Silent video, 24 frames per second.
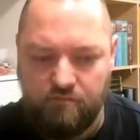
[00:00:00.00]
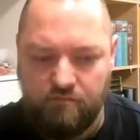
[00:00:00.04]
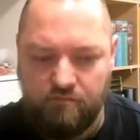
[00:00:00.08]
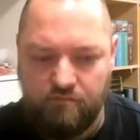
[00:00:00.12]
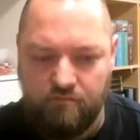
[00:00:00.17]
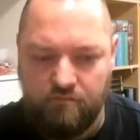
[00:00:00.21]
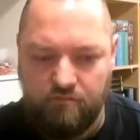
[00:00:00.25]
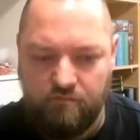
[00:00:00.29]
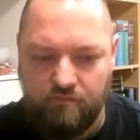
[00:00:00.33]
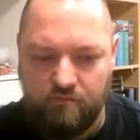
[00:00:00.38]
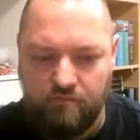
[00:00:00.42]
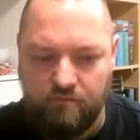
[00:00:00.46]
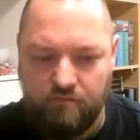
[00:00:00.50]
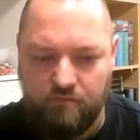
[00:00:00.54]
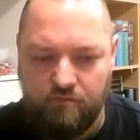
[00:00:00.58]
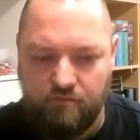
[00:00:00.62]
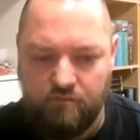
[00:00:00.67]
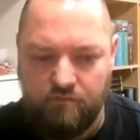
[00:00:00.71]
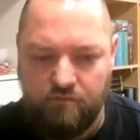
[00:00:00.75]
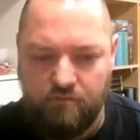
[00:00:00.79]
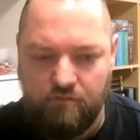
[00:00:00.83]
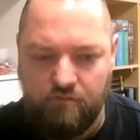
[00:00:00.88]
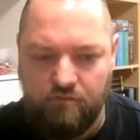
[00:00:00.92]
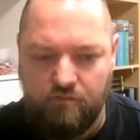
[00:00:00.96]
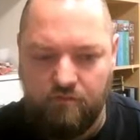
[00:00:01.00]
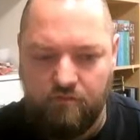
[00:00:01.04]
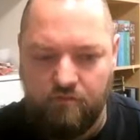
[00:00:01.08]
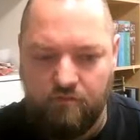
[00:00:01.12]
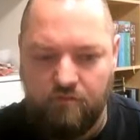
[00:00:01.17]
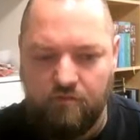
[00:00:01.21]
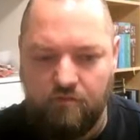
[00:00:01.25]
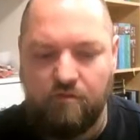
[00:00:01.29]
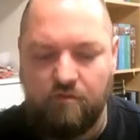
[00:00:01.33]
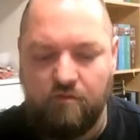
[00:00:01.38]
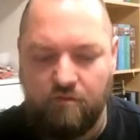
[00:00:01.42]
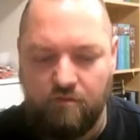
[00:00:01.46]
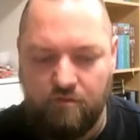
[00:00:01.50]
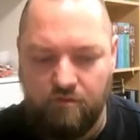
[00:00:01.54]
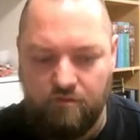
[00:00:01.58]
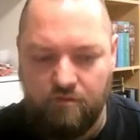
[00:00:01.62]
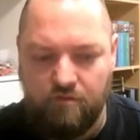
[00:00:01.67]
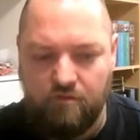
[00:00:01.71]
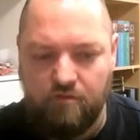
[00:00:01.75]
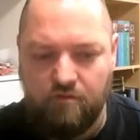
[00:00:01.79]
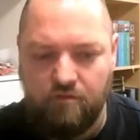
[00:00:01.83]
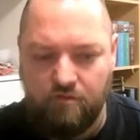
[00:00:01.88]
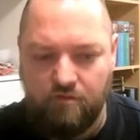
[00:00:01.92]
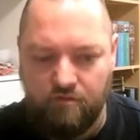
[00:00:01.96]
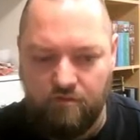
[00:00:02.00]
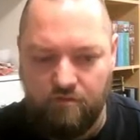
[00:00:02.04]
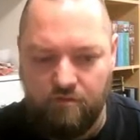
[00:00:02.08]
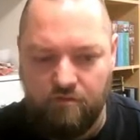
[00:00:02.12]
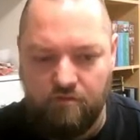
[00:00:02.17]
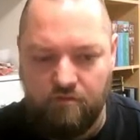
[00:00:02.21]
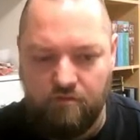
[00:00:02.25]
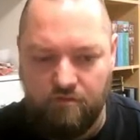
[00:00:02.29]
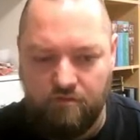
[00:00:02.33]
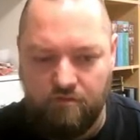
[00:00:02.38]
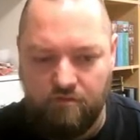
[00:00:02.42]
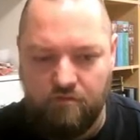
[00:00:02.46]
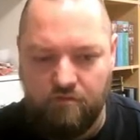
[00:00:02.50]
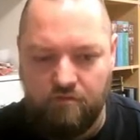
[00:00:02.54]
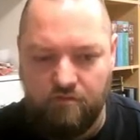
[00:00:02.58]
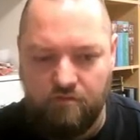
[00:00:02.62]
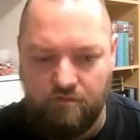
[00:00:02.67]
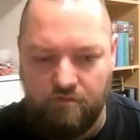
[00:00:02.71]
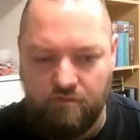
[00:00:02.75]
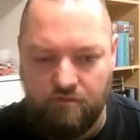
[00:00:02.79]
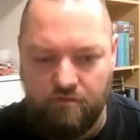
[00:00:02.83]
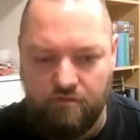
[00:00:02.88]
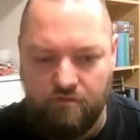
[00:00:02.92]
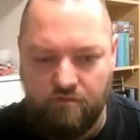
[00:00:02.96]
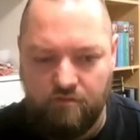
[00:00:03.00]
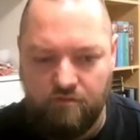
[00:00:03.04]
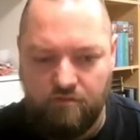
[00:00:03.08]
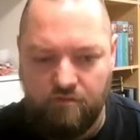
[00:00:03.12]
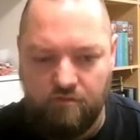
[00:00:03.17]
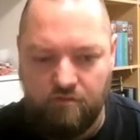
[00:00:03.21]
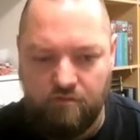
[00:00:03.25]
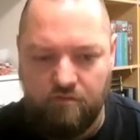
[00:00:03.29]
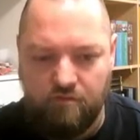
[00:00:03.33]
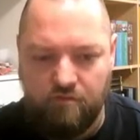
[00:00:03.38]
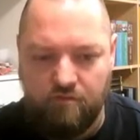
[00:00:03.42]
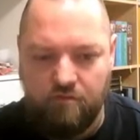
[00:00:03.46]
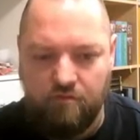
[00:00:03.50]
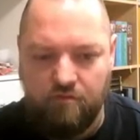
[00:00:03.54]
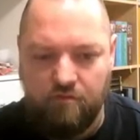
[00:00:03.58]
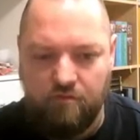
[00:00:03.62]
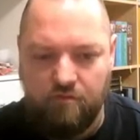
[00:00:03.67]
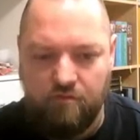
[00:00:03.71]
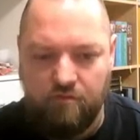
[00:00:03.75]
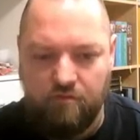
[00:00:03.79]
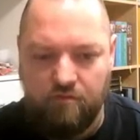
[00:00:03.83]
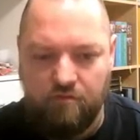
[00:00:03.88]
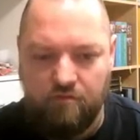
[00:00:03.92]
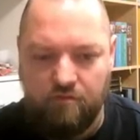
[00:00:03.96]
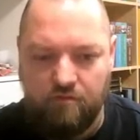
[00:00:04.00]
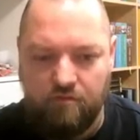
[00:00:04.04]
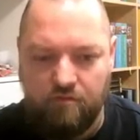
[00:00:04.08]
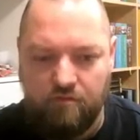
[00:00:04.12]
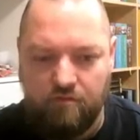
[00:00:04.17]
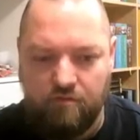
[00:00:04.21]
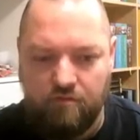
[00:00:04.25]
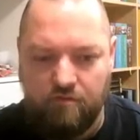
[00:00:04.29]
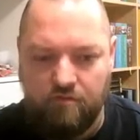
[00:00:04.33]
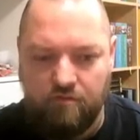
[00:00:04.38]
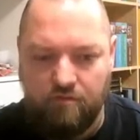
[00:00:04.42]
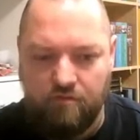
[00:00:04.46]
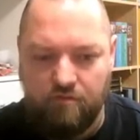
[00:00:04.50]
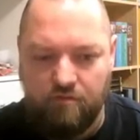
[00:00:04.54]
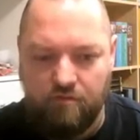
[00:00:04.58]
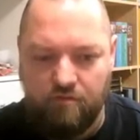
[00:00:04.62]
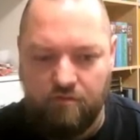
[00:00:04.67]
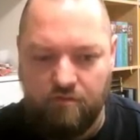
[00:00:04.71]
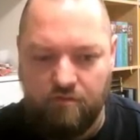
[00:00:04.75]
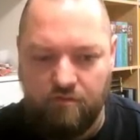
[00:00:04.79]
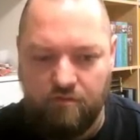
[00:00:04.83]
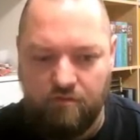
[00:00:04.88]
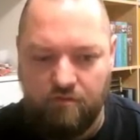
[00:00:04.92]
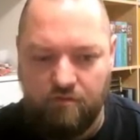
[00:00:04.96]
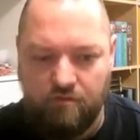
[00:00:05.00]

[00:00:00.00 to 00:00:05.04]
[no speech]